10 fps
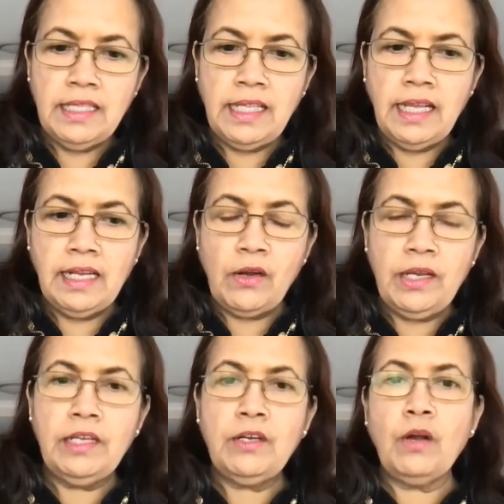They
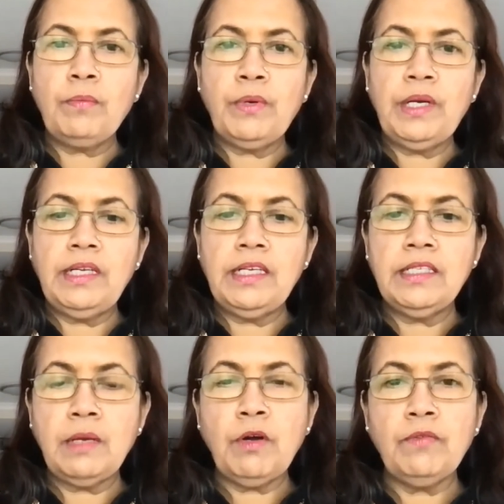incorporated
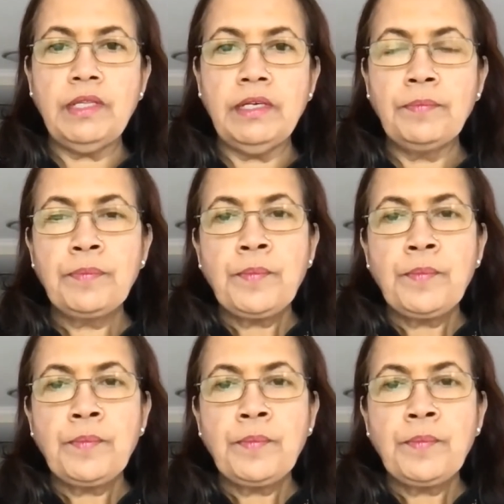some of the